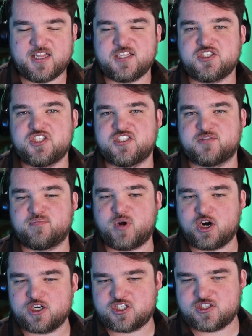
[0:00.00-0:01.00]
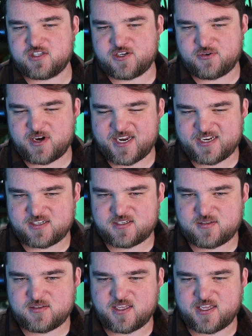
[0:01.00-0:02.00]
I think she's partially
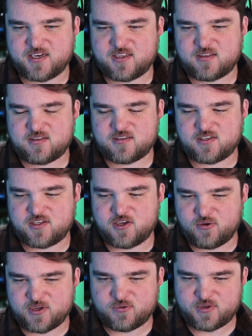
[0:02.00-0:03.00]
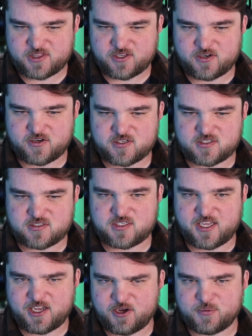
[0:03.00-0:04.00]
right that going with her
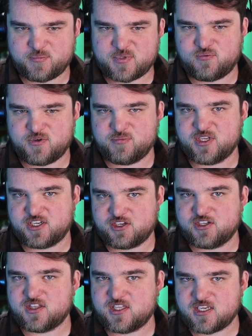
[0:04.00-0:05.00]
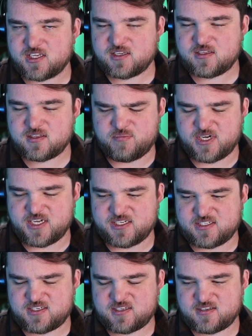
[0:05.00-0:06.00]
to help would be a good thing,
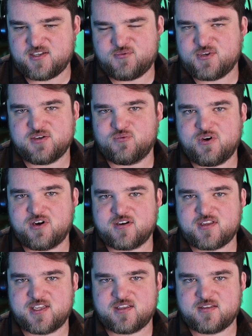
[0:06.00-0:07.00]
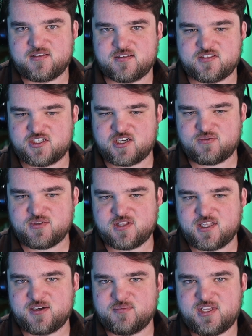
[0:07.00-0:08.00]
but it wouldn't work. Chuck
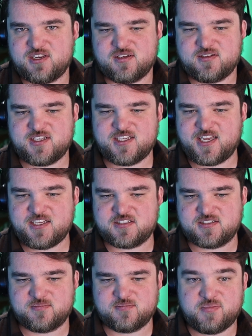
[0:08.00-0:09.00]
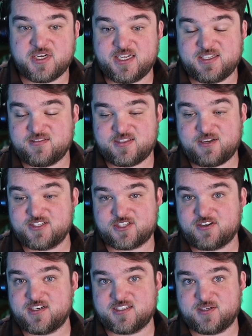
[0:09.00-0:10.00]
wouldn't let him in. He hates him. But that was
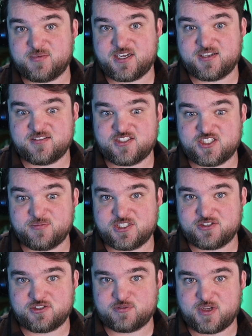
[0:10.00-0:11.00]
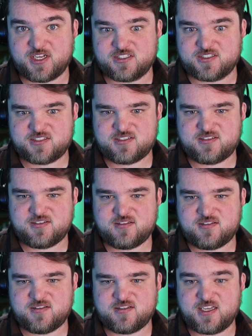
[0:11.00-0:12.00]
crazy about Jimmy's response.
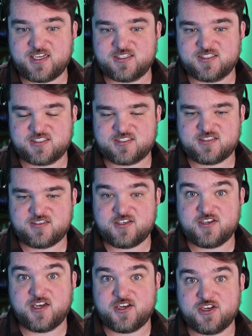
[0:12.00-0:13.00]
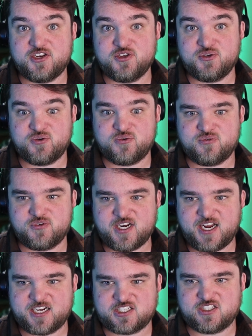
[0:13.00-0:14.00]
That is a new
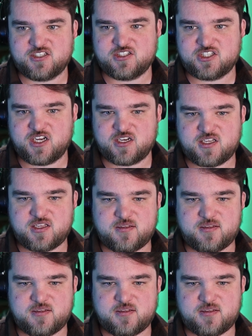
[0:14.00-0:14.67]
reaction to Chuck.